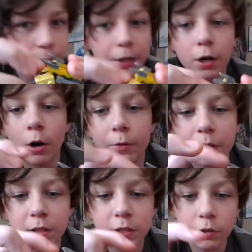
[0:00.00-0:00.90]
I call
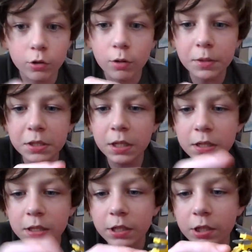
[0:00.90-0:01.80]
these. These are normal
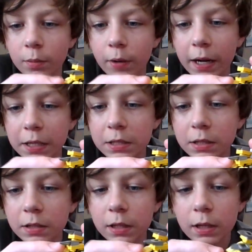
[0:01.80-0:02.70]
studs, these are bracket.
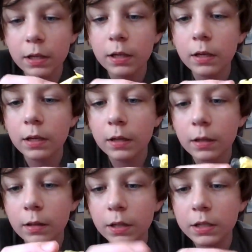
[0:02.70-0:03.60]

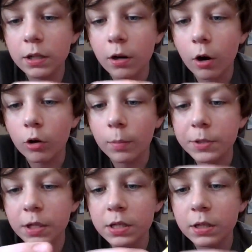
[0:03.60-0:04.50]
These here are normal
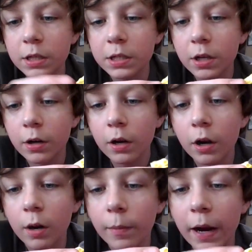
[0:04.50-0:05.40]
studs, these here
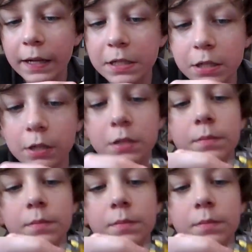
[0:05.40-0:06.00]
are bracket studs.